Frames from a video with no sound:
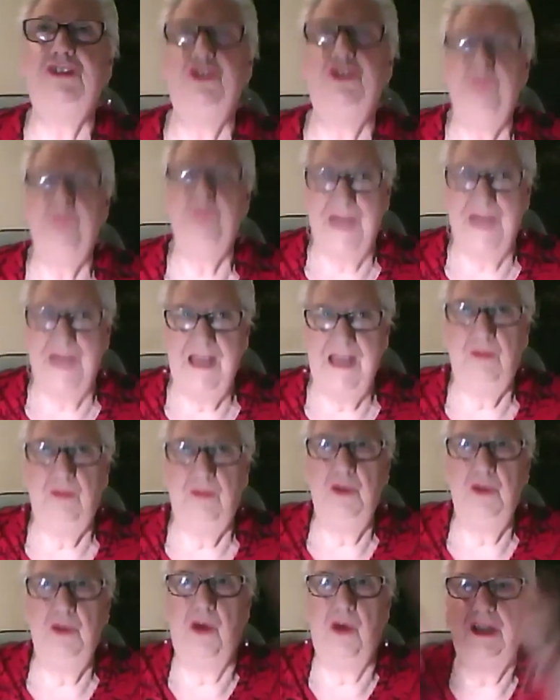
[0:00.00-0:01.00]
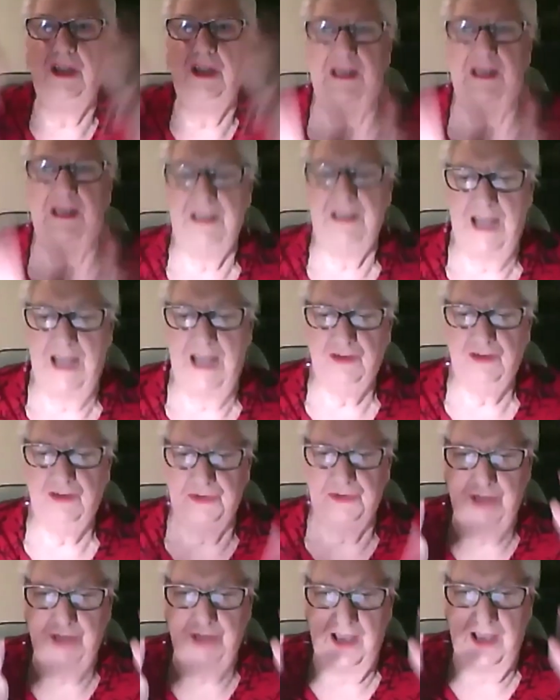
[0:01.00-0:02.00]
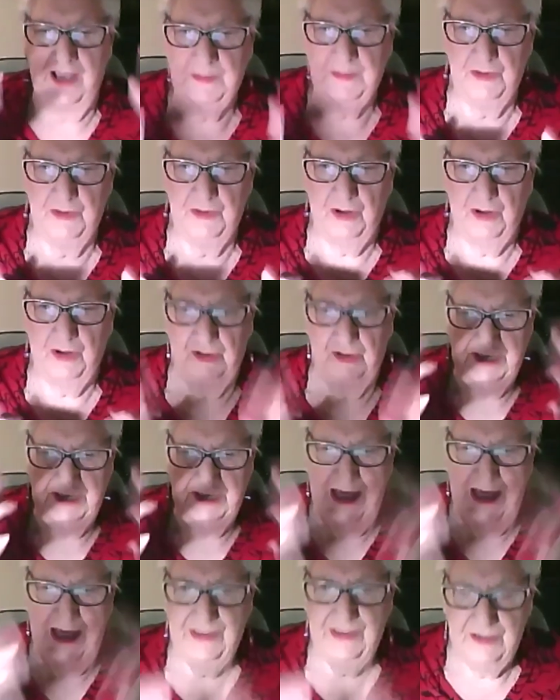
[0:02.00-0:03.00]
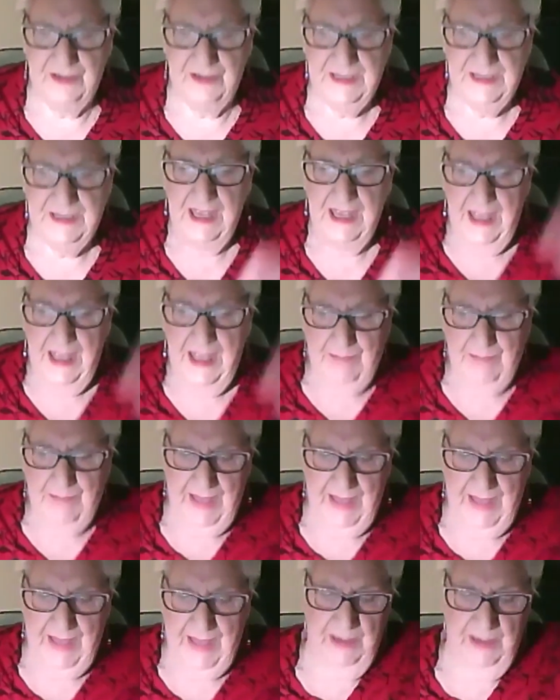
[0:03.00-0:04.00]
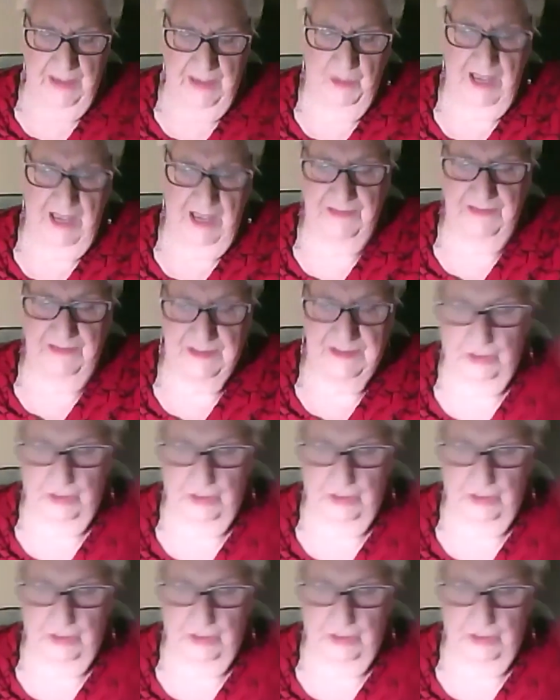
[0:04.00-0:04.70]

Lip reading: big. We want it in natural size with all the others. But then we have the soul